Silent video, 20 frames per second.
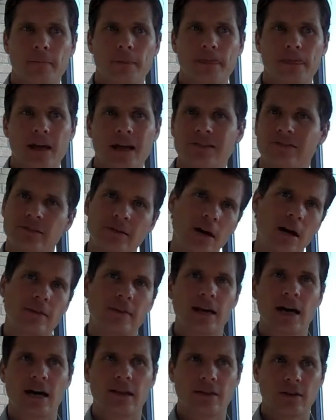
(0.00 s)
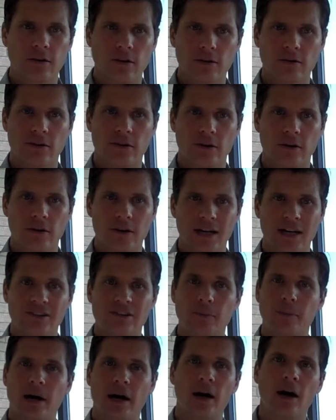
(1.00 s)
it's not that. It's
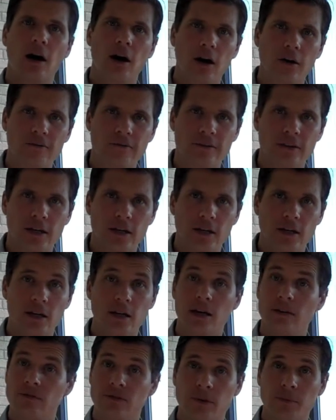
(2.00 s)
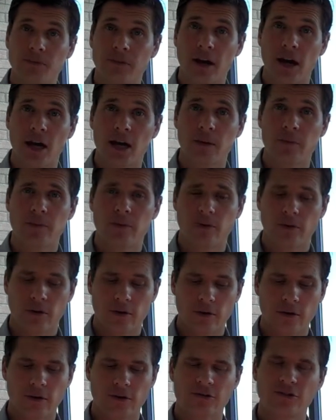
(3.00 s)
a biography of some type
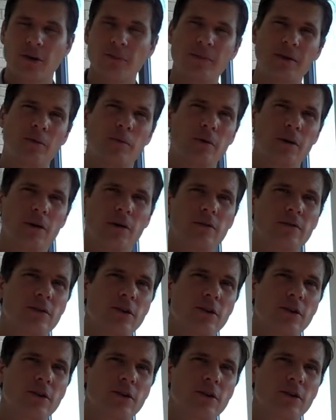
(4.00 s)
or something where